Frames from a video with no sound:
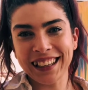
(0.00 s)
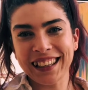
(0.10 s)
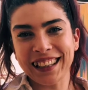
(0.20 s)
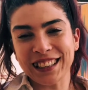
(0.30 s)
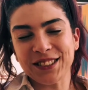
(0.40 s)

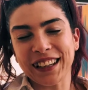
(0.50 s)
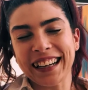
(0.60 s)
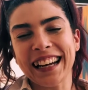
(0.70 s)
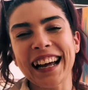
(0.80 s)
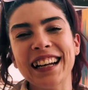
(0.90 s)
That's right.
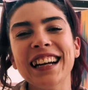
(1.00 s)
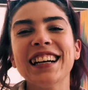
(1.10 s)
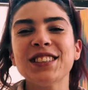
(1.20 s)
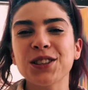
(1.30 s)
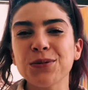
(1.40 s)
And
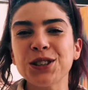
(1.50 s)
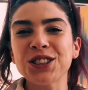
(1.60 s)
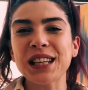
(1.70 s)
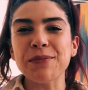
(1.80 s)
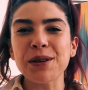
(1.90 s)
sculptures
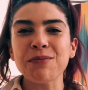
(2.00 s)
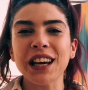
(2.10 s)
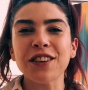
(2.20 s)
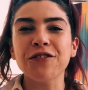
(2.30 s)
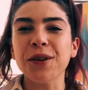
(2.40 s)
can be
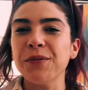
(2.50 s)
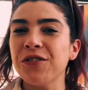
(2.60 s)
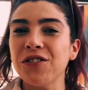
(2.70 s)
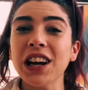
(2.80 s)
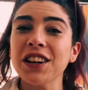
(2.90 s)
made from
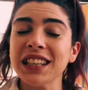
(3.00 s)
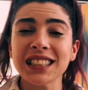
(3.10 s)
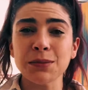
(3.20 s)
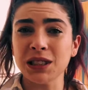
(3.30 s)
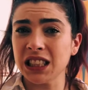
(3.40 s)
various
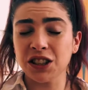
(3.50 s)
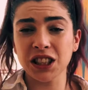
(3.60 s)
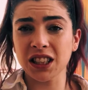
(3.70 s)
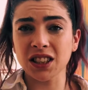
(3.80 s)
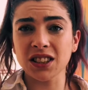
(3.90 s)

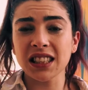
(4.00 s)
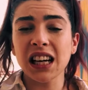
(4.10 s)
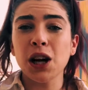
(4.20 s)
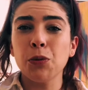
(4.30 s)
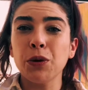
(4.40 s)
materials.
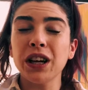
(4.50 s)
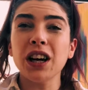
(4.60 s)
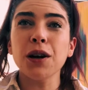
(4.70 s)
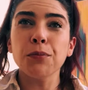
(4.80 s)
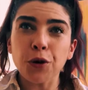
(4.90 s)
We
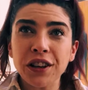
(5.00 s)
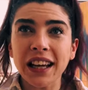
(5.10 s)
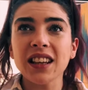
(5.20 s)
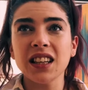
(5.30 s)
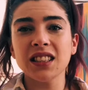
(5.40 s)
are more
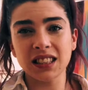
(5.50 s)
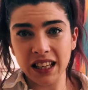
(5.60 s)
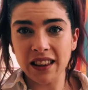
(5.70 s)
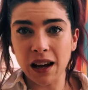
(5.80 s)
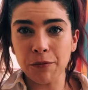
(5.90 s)
likely to see
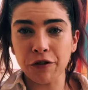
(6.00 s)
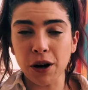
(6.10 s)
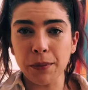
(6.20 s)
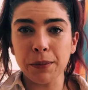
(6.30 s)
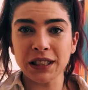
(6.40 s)
them
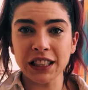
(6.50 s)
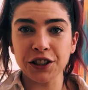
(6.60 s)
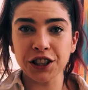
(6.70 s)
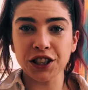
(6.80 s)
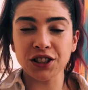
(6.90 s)
from
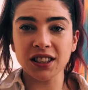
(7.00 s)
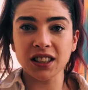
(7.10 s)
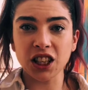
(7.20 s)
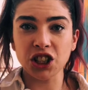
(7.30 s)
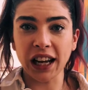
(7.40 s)
materials
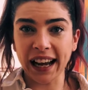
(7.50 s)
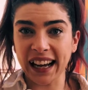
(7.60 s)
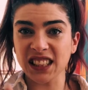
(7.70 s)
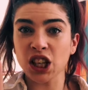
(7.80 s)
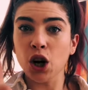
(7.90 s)
such
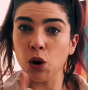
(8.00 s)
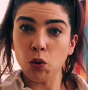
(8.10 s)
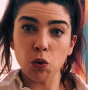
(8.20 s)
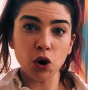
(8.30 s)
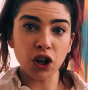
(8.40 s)
as
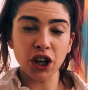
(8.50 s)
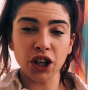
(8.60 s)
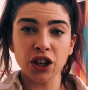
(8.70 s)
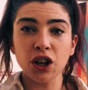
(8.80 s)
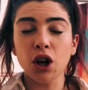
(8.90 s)

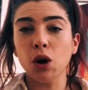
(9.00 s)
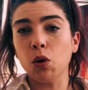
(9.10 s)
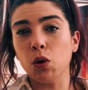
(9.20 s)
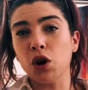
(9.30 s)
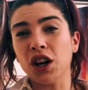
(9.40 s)
wood
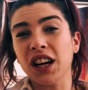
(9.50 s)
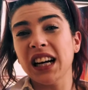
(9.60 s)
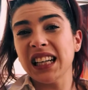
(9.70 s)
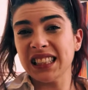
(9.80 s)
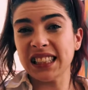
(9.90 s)
or
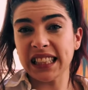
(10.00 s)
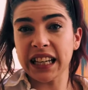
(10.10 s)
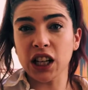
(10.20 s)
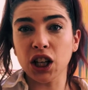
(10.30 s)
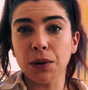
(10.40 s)

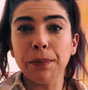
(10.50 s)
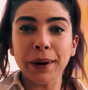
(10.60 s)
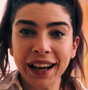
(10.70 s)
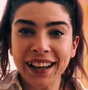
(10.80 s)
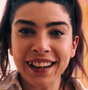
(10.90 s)
steel,
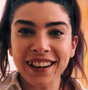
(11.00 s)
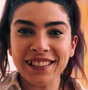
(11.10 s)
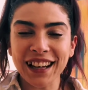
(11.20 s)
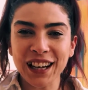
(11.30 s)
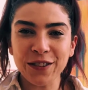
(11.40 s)
but a
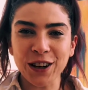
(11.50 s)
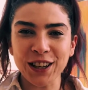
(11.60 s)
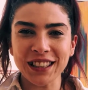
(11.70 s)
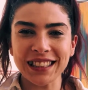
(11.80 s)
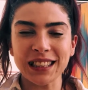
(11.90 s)
lot of
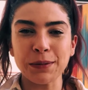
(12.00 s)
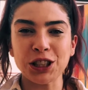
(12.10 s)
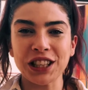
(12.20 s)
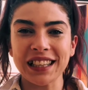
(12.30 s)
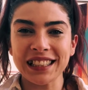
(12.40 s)
artists,
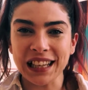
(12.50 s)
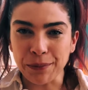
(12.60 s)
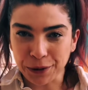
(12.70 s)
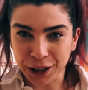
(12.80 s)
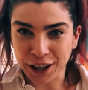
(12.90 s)
especially
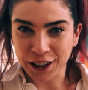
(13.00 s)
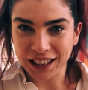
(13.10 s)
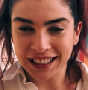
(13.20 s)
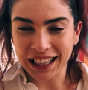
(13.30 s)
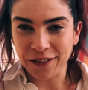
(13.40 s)
contemporary
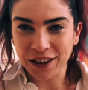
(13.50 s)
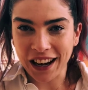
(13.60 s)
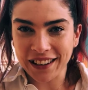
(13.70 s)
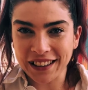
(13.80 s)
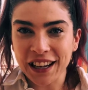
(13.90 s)
artists, have
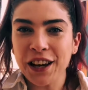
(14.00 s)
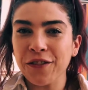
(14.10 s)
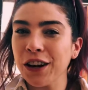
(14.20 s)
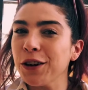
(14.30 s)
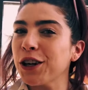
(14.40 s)
gotten
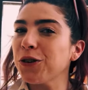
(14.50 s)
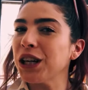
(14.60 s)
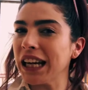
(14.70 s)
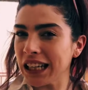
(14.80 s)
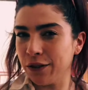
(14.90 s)
very
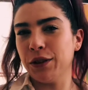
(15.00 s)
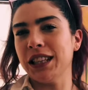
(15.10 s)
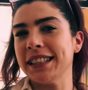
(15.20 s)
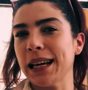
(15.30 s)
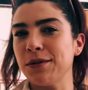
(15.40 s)
creative with the
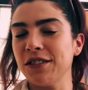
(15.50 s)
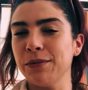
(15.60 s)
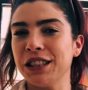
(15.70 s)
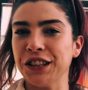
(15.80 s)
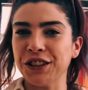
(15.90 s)
types of
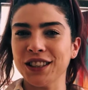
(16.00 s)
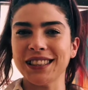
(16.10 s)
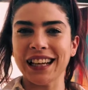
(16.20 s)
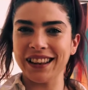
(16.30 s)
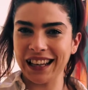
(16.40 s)
materials
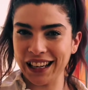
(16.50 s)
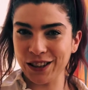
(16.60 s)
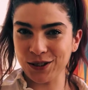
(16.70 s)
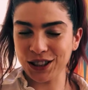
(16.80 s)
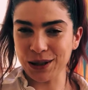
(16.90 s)
that they
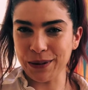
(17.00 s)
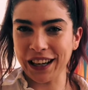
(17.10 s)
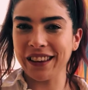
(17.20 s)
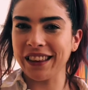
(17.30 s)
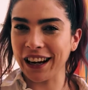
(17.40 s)
use to
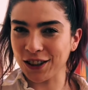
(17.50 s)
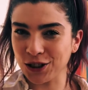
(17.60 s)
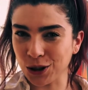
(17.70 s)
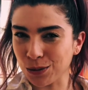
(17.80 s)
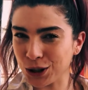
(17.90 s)
make their
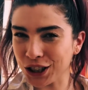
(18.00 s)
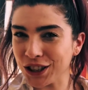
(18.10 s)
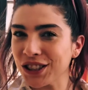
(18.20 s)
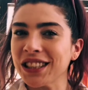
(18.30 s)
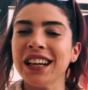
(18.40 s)
sculptures.